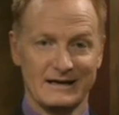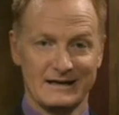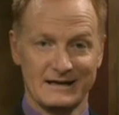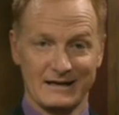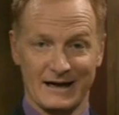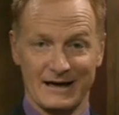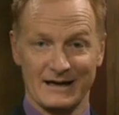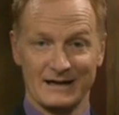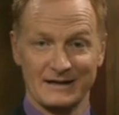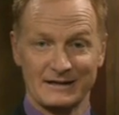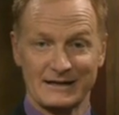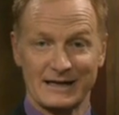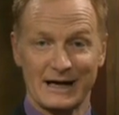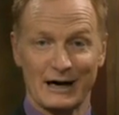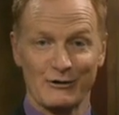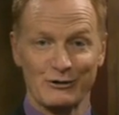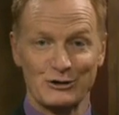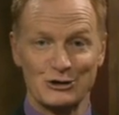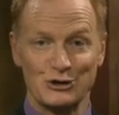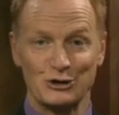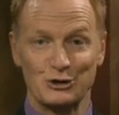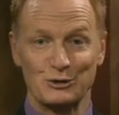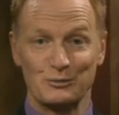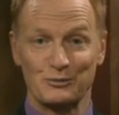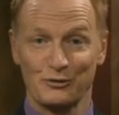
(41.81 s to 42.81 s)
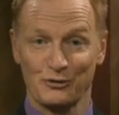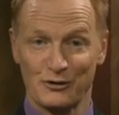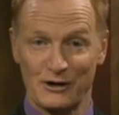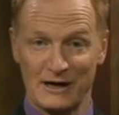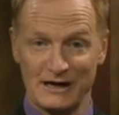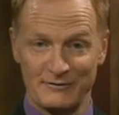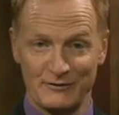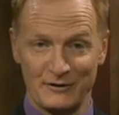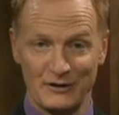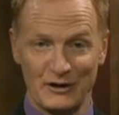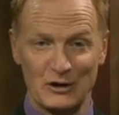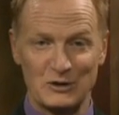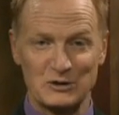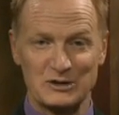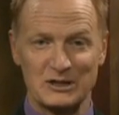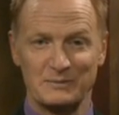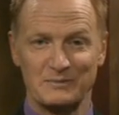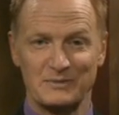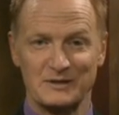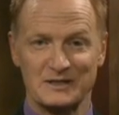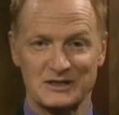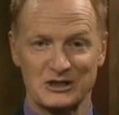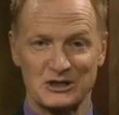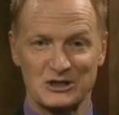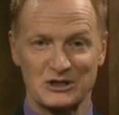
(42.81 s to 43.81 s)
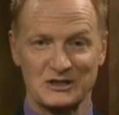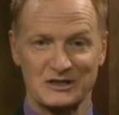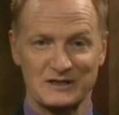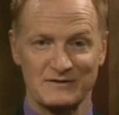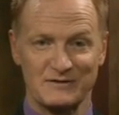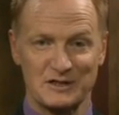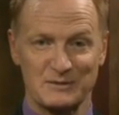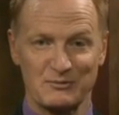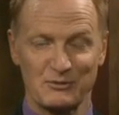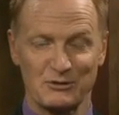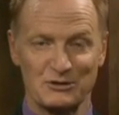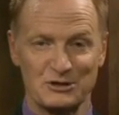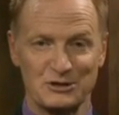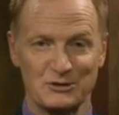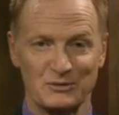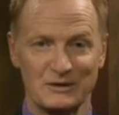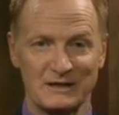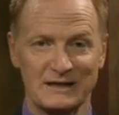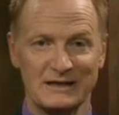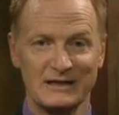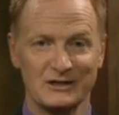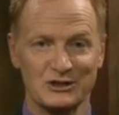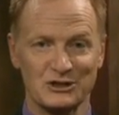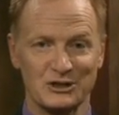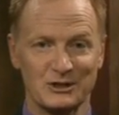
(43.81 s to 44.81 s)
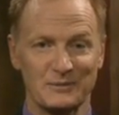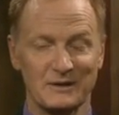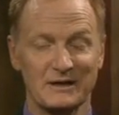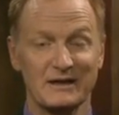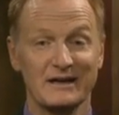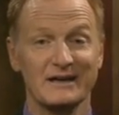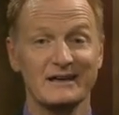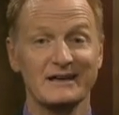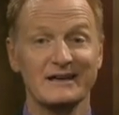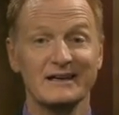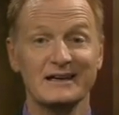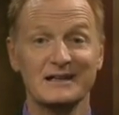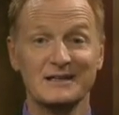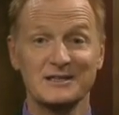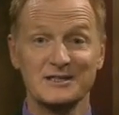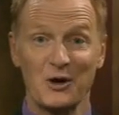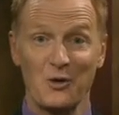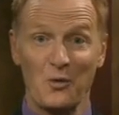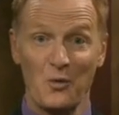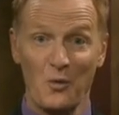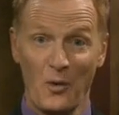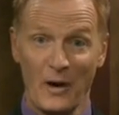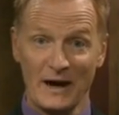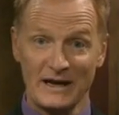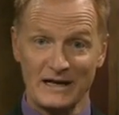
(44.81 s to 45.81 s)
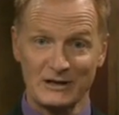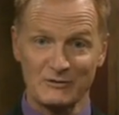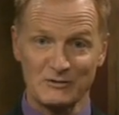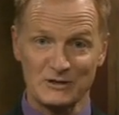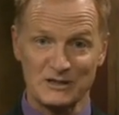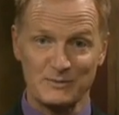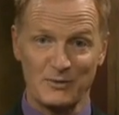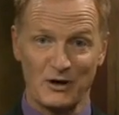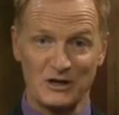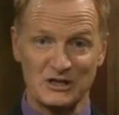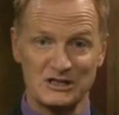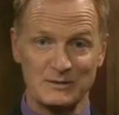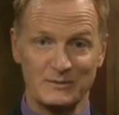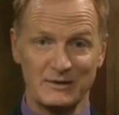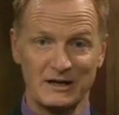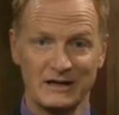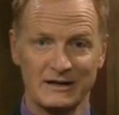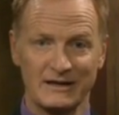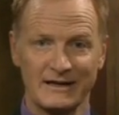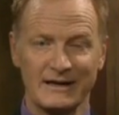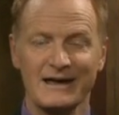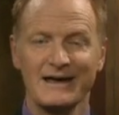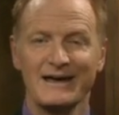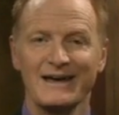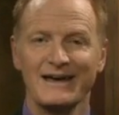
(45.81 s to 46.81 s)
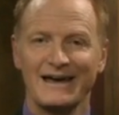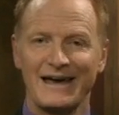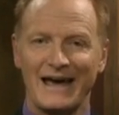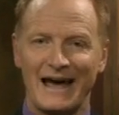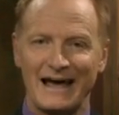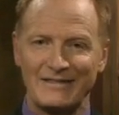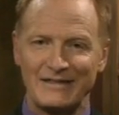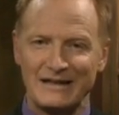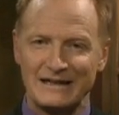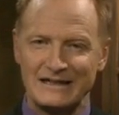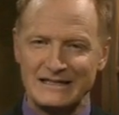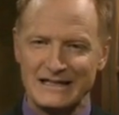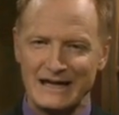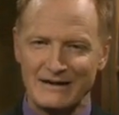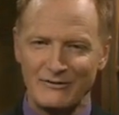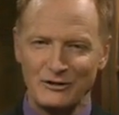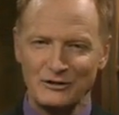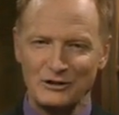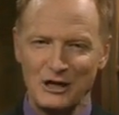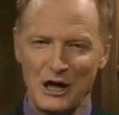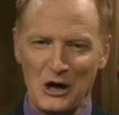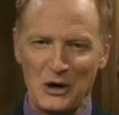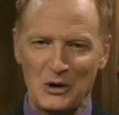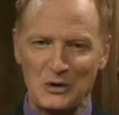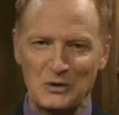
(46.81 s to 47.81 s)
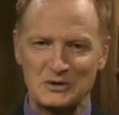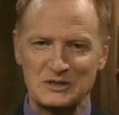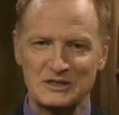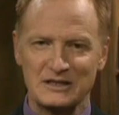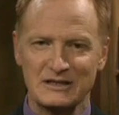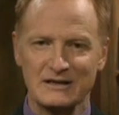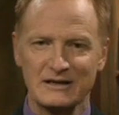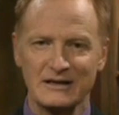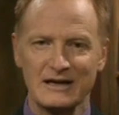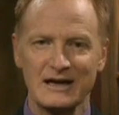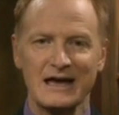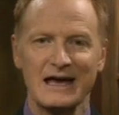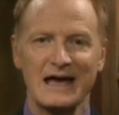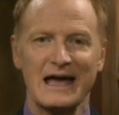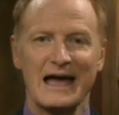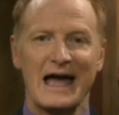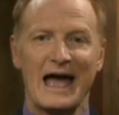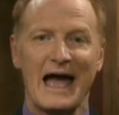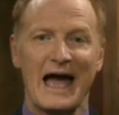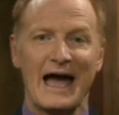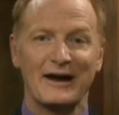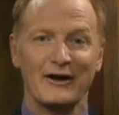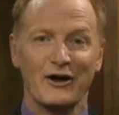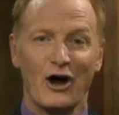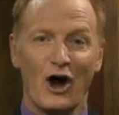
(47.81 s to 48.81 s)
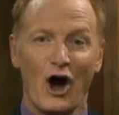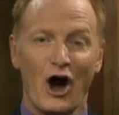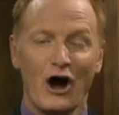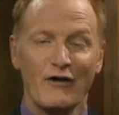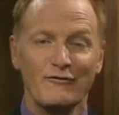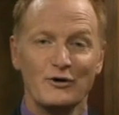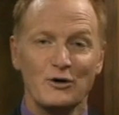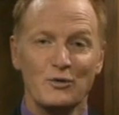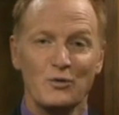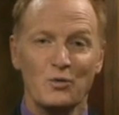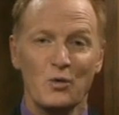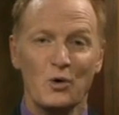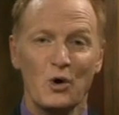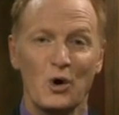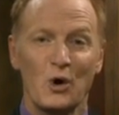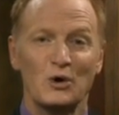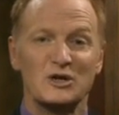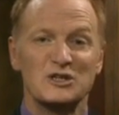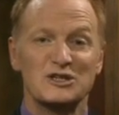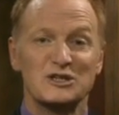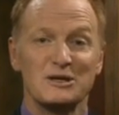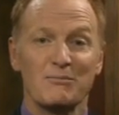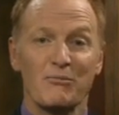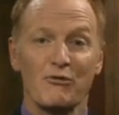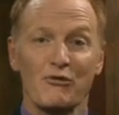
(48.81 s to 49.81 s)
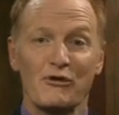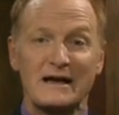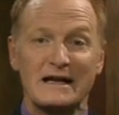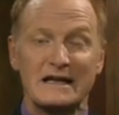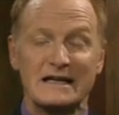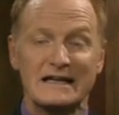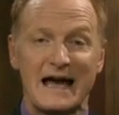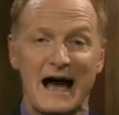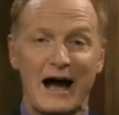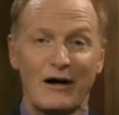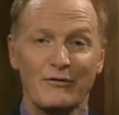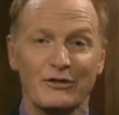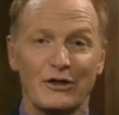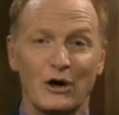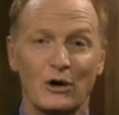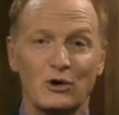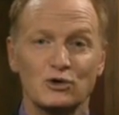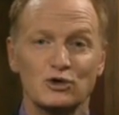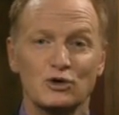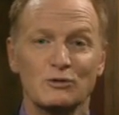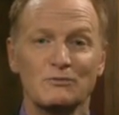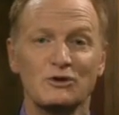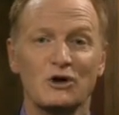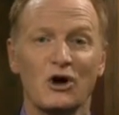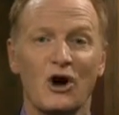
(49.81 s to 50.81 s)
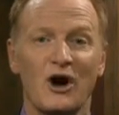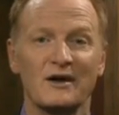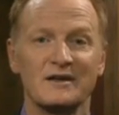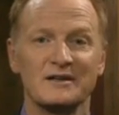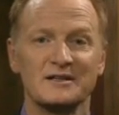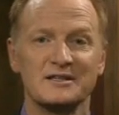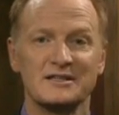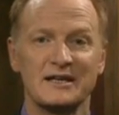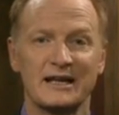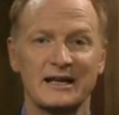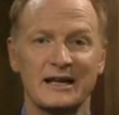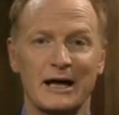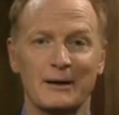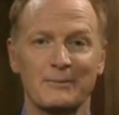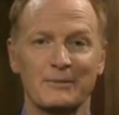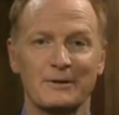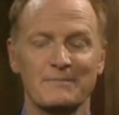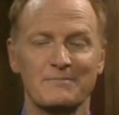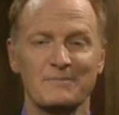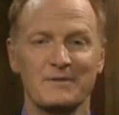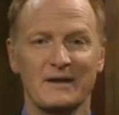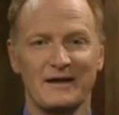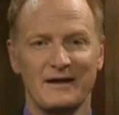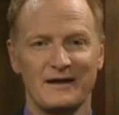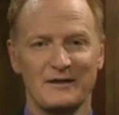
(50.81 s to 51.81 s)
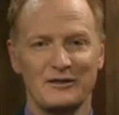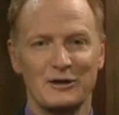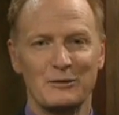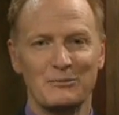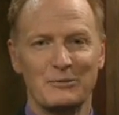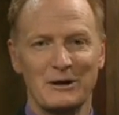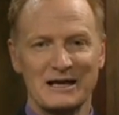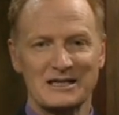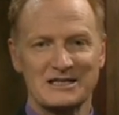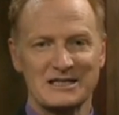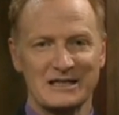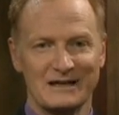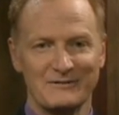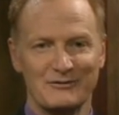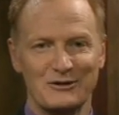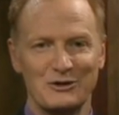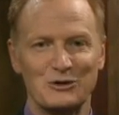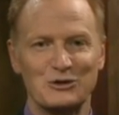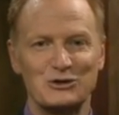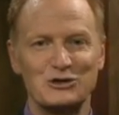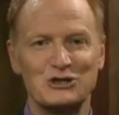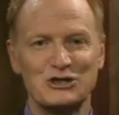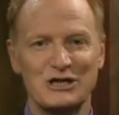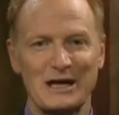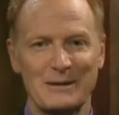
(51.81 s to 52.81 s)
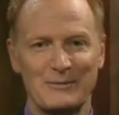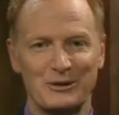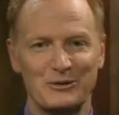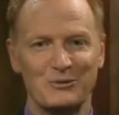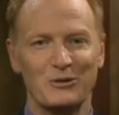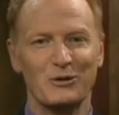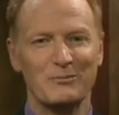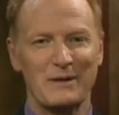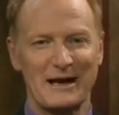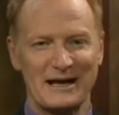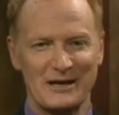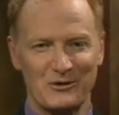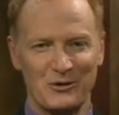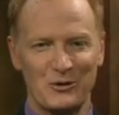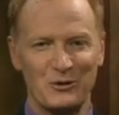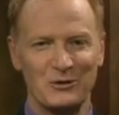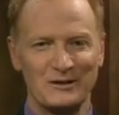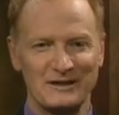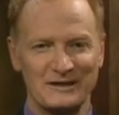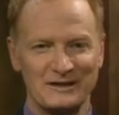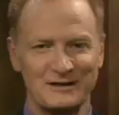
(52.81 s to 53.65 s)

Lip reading: I'd encourage you to pray for those in positions of spiritual leadership. It's a weighty responsibility, and the devil knows, and often works to bring down those whom God has set up. The blessing of the Good Shepherd will make all the